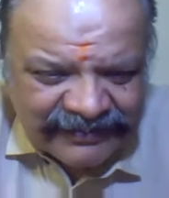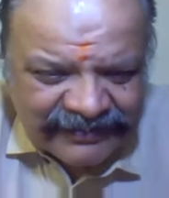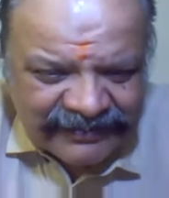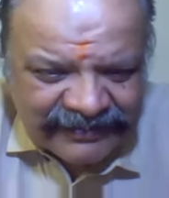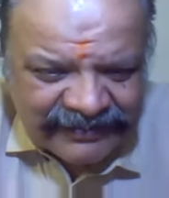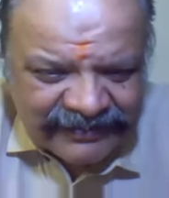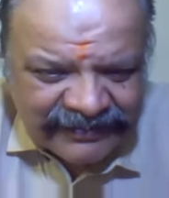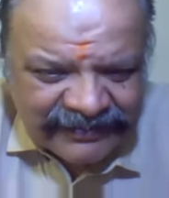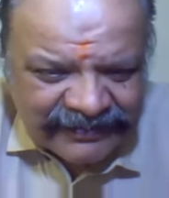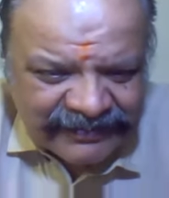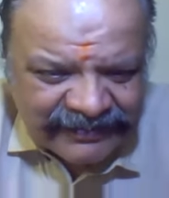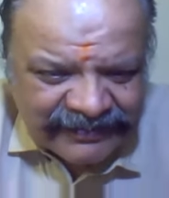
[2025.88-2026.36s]

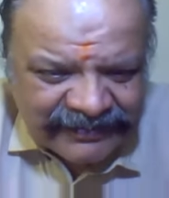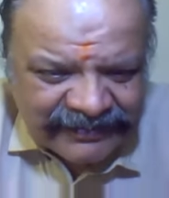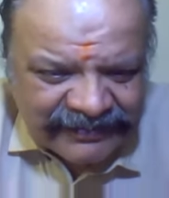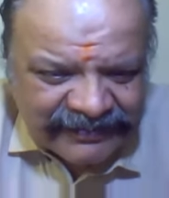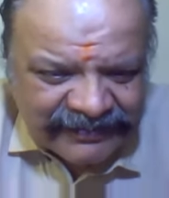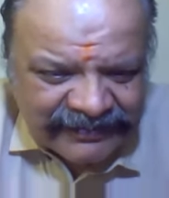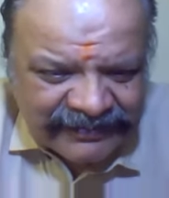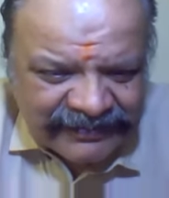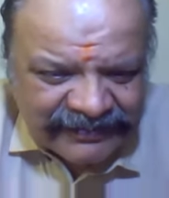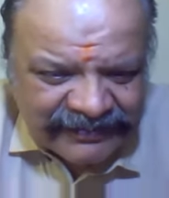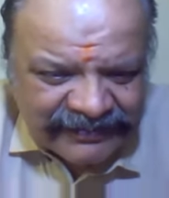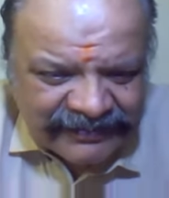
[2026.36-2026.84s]

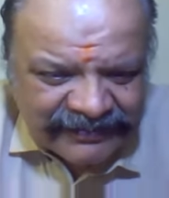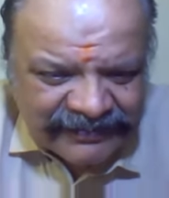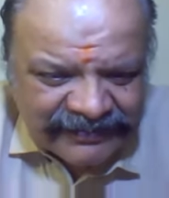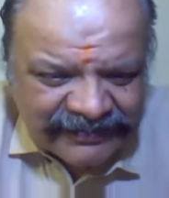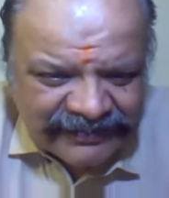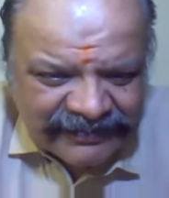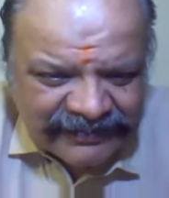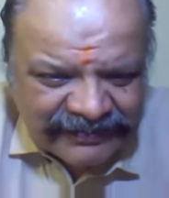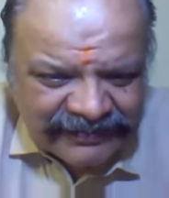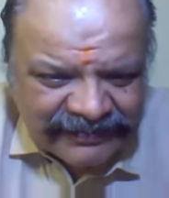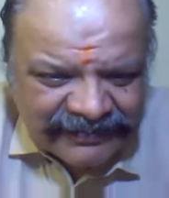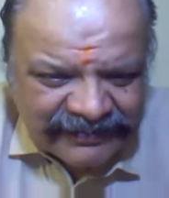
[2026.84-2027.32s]

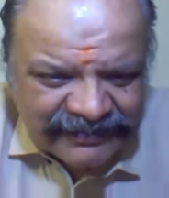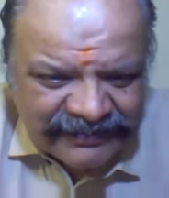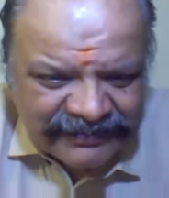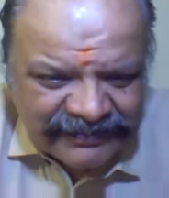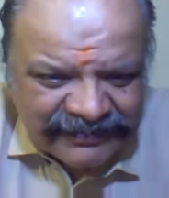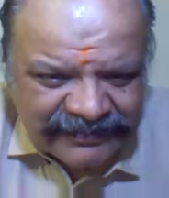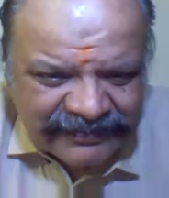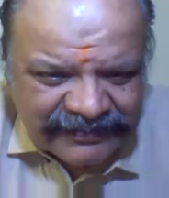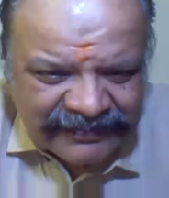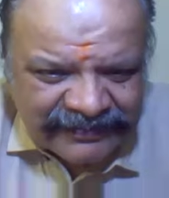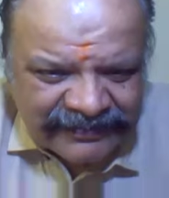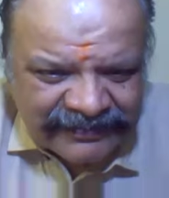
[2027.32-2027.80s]

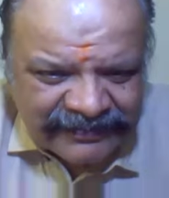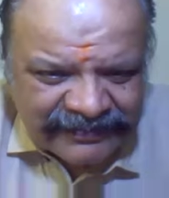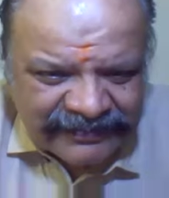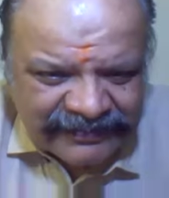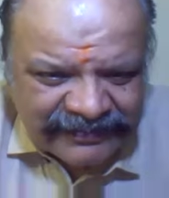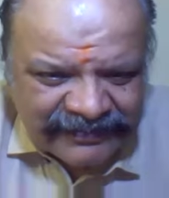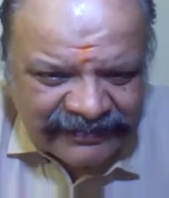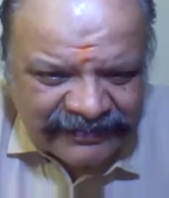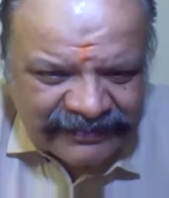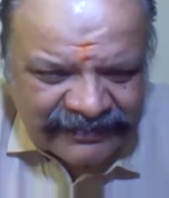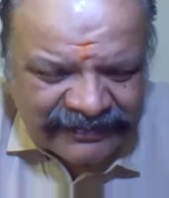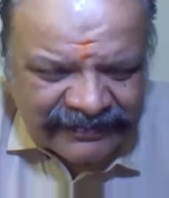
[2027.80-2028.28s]
Nothing is said.